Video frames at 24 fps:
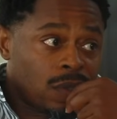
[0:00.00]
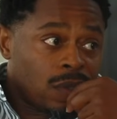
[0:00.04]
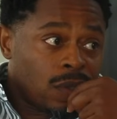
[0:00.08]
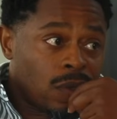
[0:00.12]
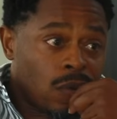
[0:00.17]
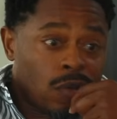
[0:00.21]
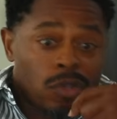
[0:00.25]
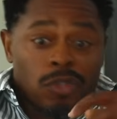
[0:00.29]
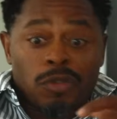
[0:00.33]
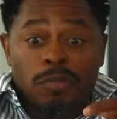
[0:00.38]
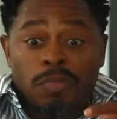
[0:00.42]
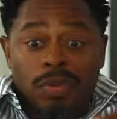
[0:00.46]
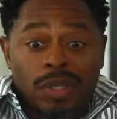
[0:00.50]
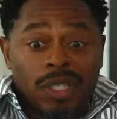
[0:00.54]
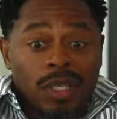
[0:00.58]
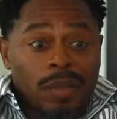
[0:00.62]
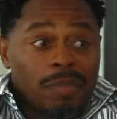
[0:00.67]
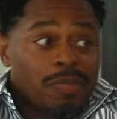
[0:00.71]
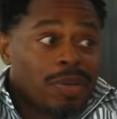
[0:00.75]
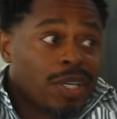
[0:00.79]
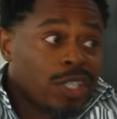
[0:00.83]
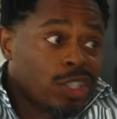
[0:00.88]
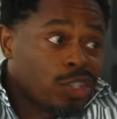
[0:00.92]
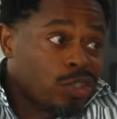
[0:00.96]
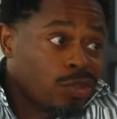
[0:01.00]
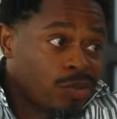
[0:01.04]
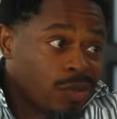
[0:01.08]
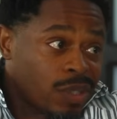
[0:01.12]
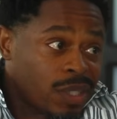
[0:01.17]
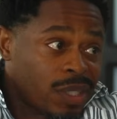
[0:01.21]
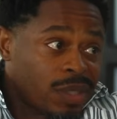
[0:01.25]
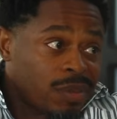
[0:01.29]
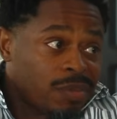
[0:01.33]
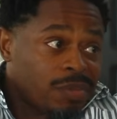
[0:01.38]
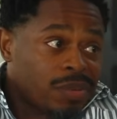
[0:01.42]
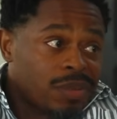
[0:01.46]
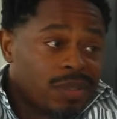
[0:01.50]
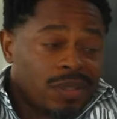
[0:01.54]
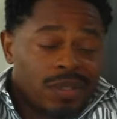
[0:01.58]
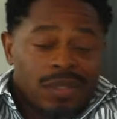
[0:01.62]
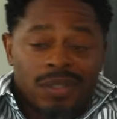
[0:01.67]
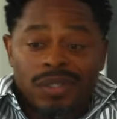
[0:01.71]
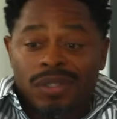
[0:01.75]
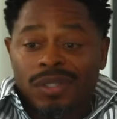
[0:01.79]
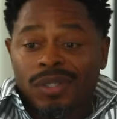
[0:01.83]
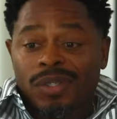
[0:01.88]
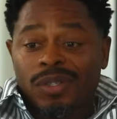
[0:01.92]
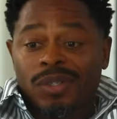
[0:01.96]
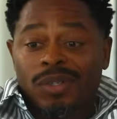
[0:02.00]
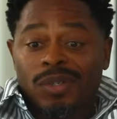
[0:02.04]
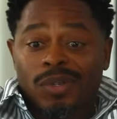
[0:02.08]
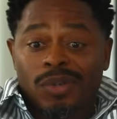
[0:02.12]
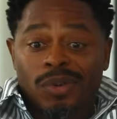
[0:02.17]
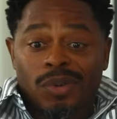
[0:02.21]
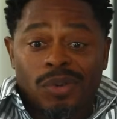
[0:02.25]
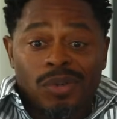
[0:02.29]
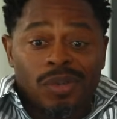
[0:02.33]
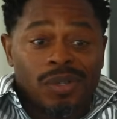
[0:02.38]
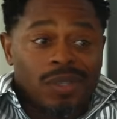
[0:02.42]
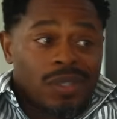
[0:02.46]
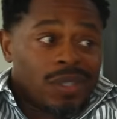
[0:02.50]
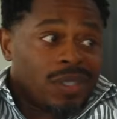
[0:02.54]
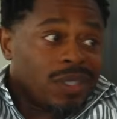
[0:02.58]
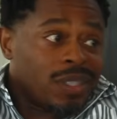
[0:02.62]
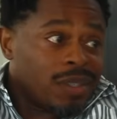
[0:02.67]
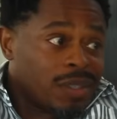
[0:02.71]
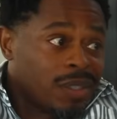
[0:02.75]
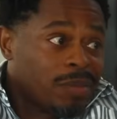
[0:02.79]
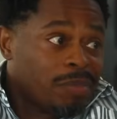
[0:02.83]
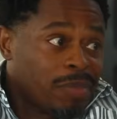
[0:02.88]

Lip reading: Or you pull a picture up or a